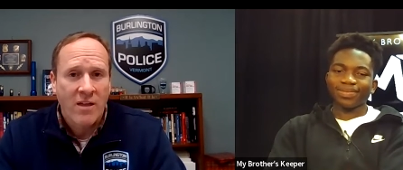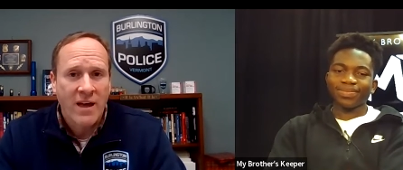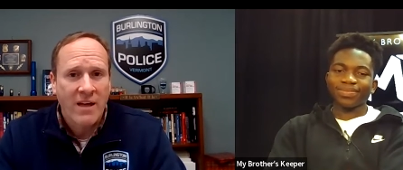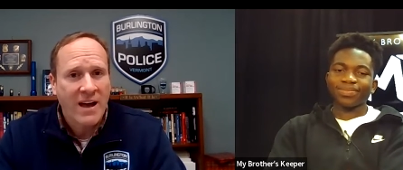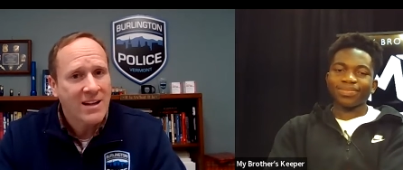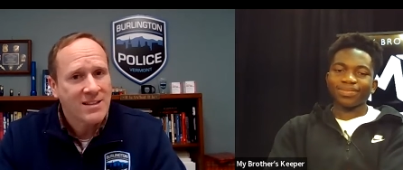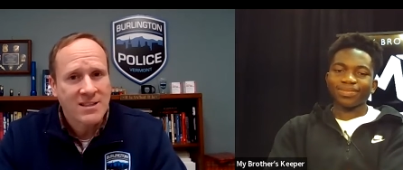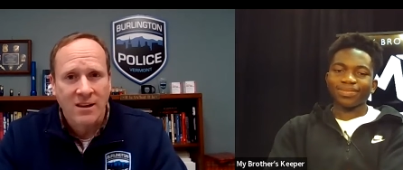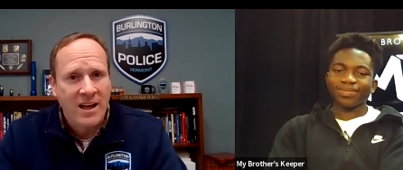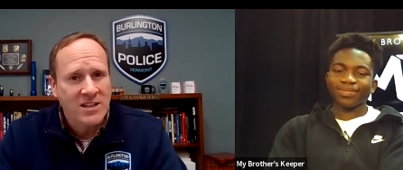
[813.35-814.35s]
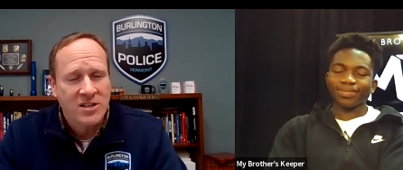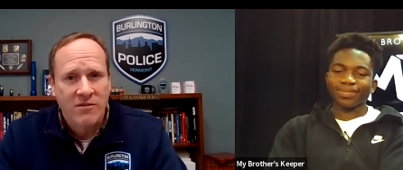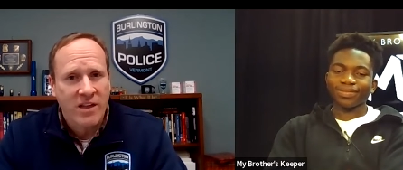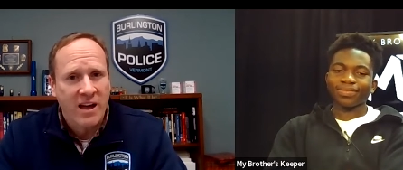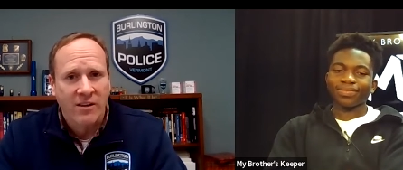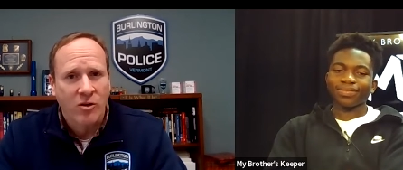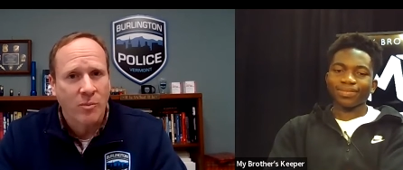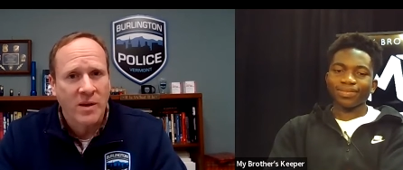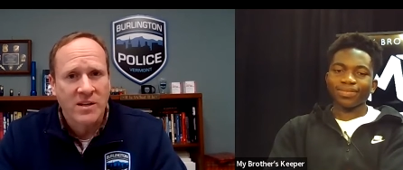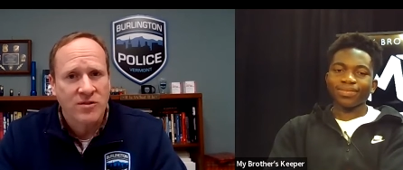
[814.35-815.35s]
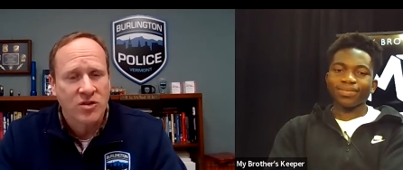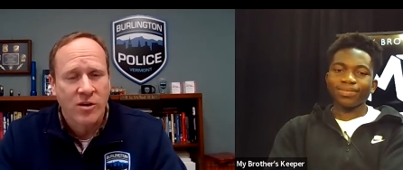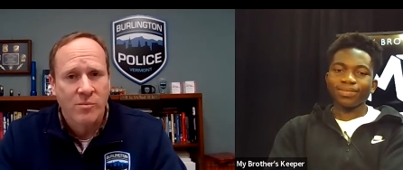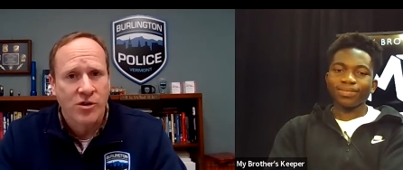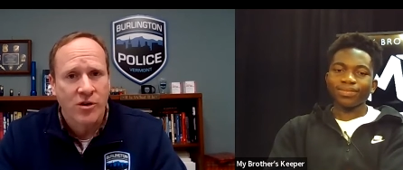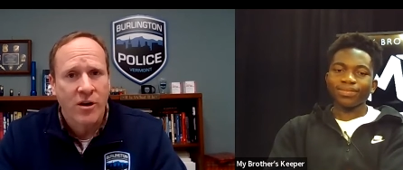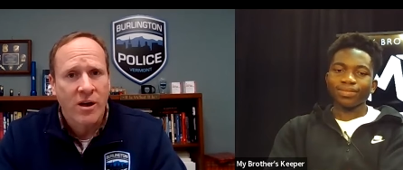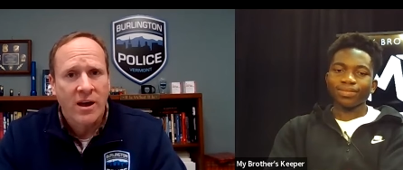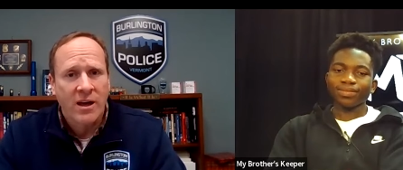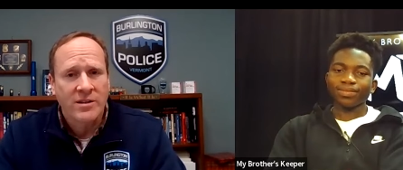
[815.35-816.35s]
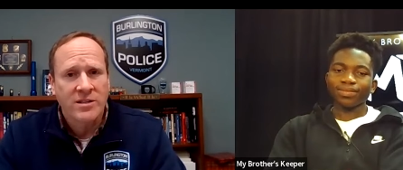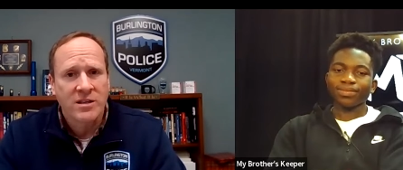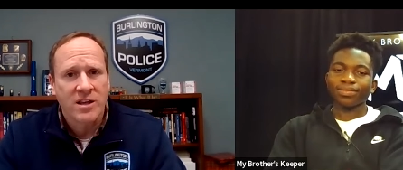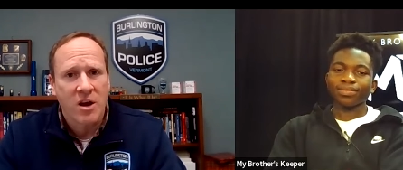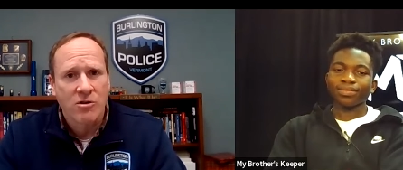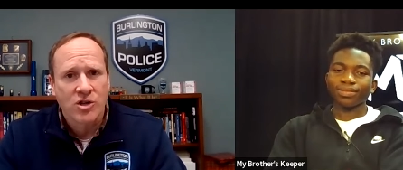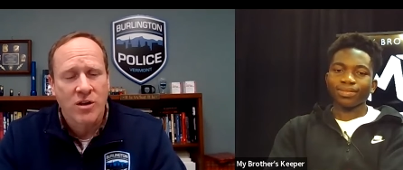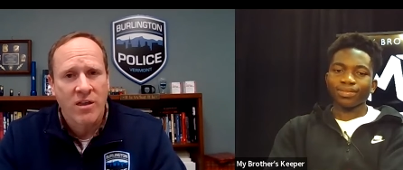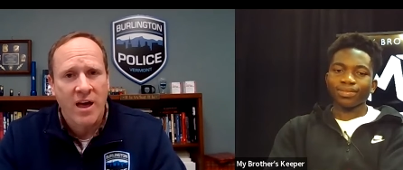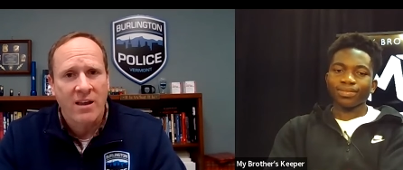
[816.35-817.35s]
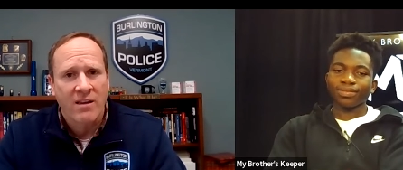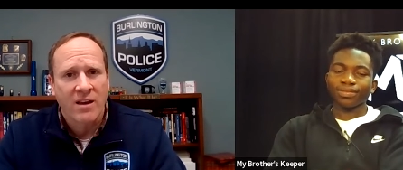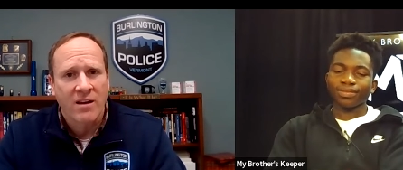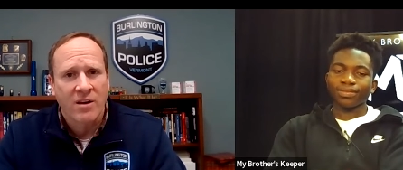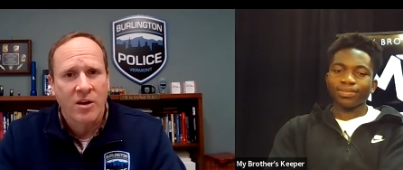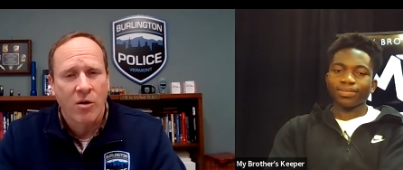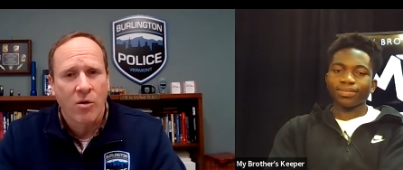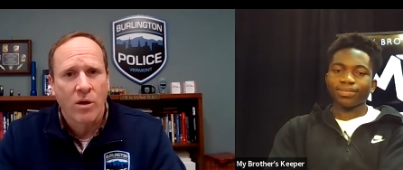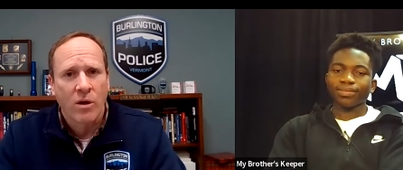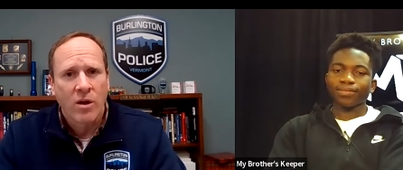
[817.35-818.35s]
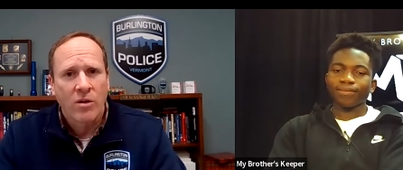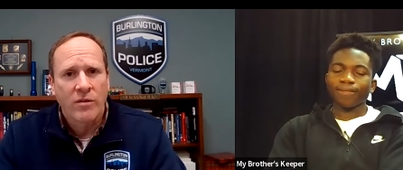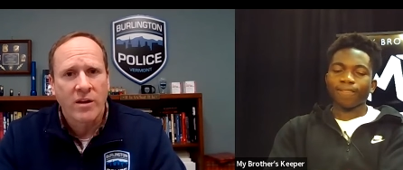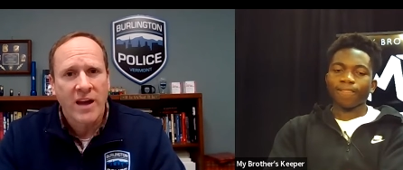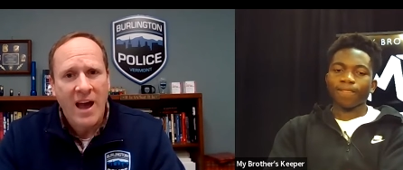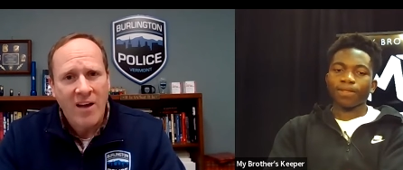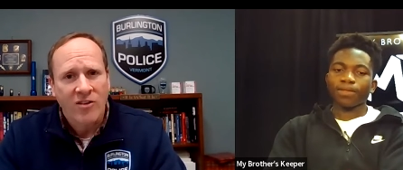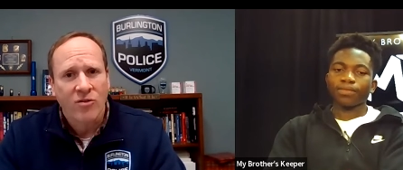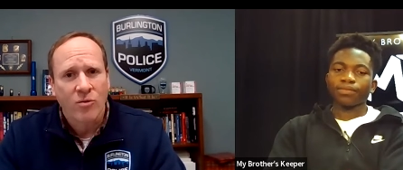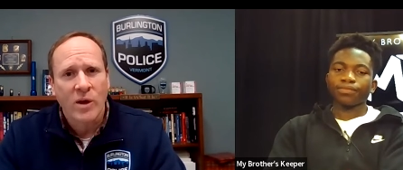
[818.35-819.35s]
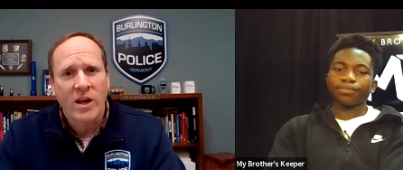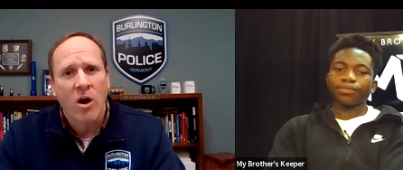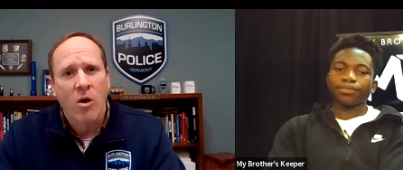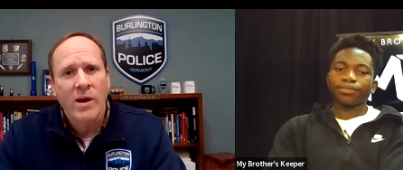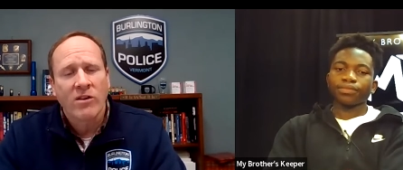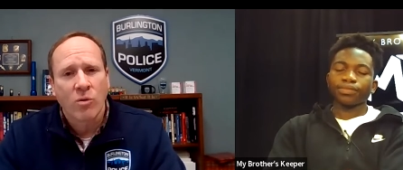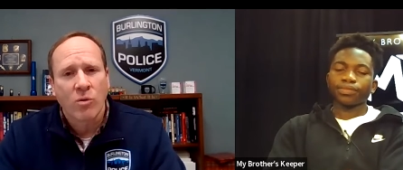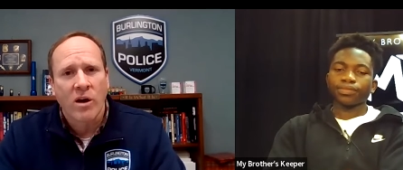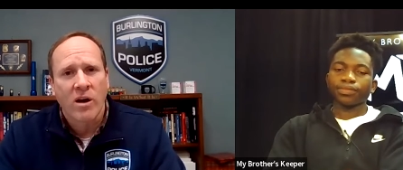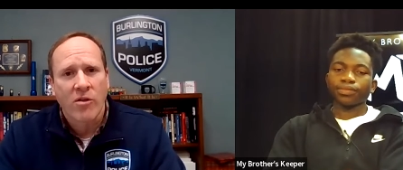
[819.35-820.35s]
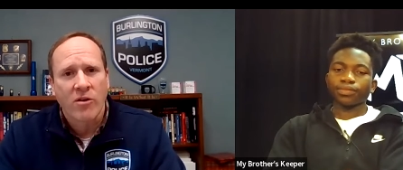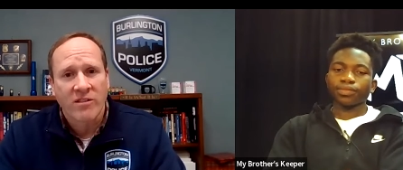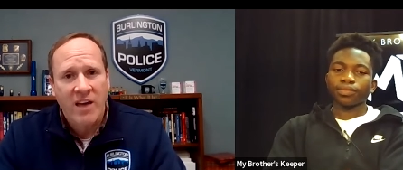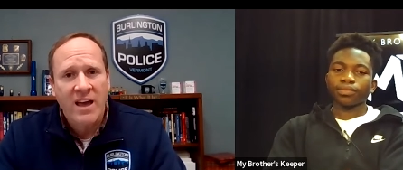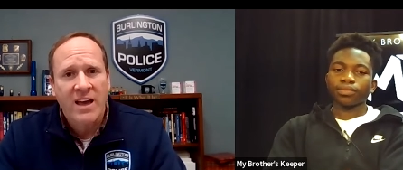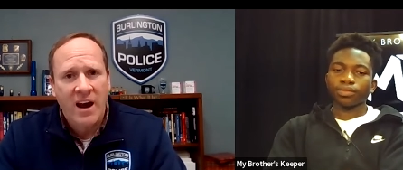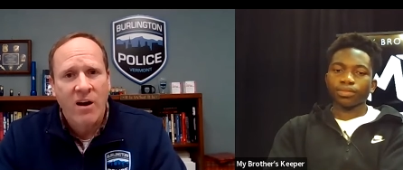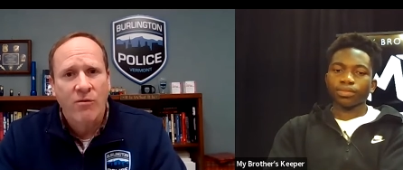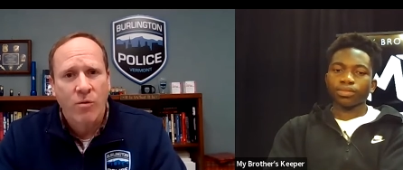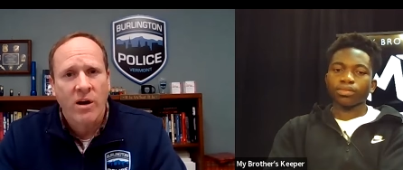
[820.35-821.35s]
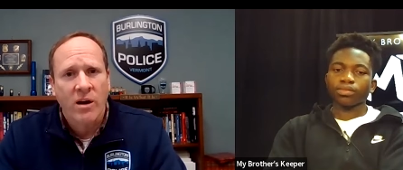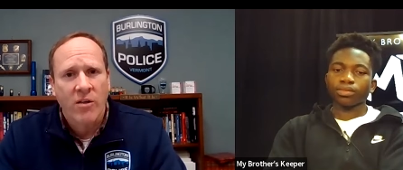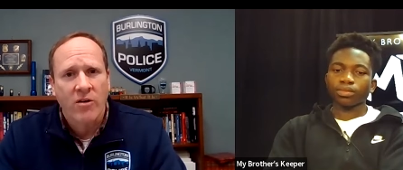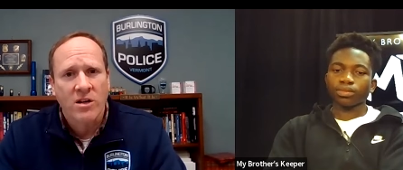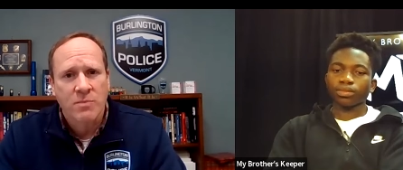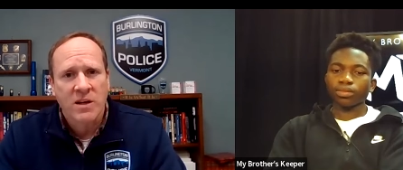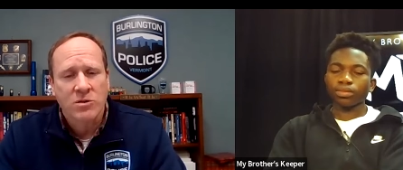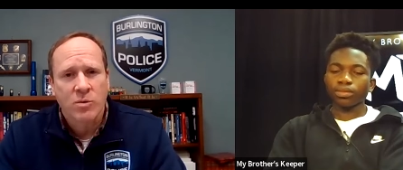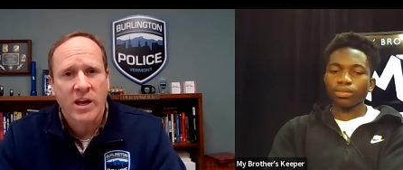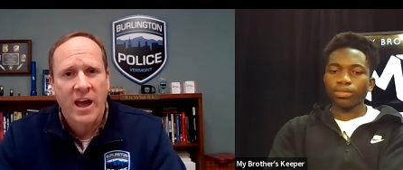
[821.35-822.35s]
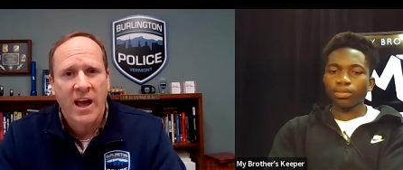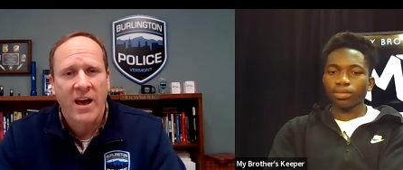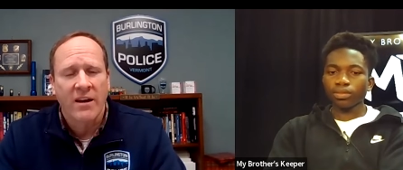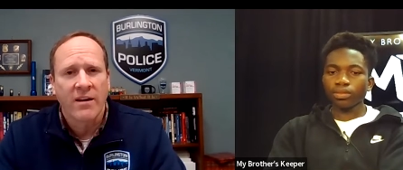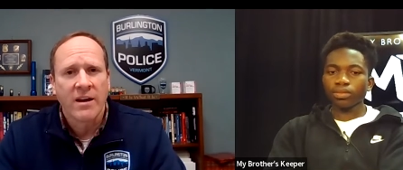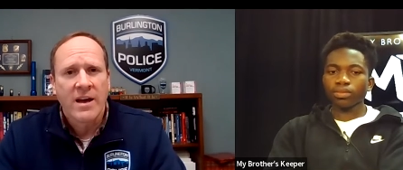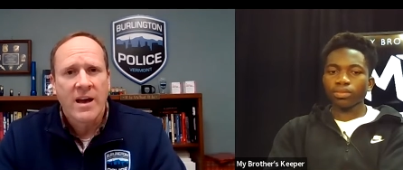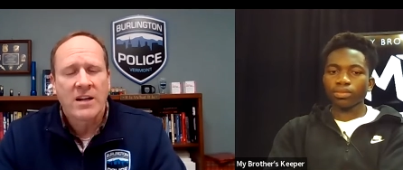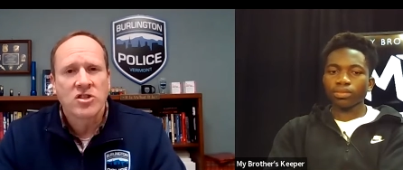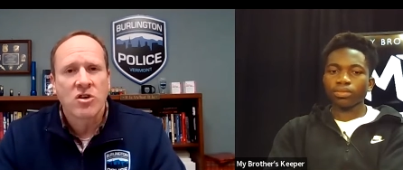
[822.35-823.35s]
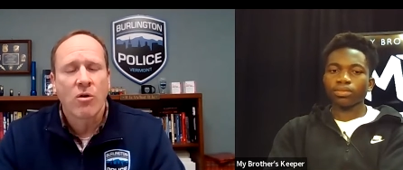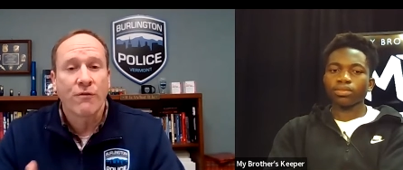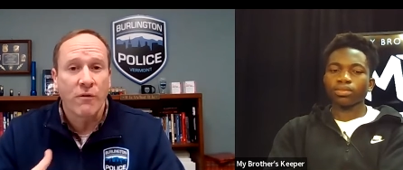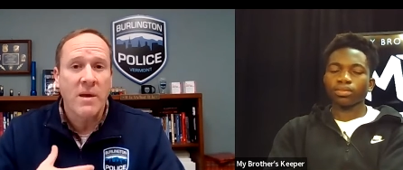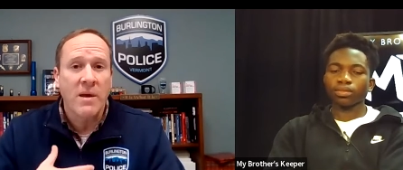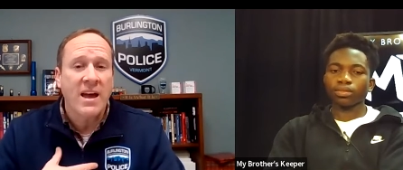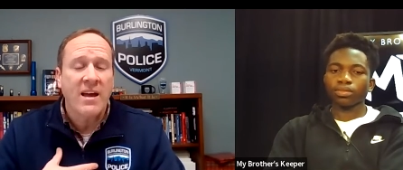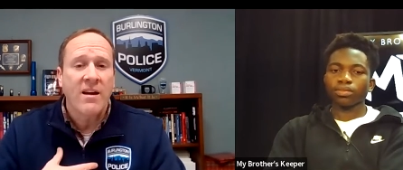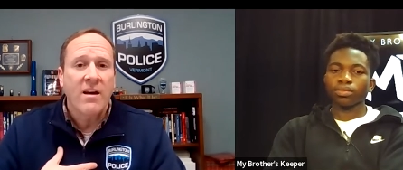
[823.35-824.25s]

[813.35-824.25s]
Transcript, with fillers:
Speaker 1: And that, that's the lesson of that little piece of scripture. It is the notion that, that you know, that yes, we owe it to one another to take care of one another as best we can. And so for me,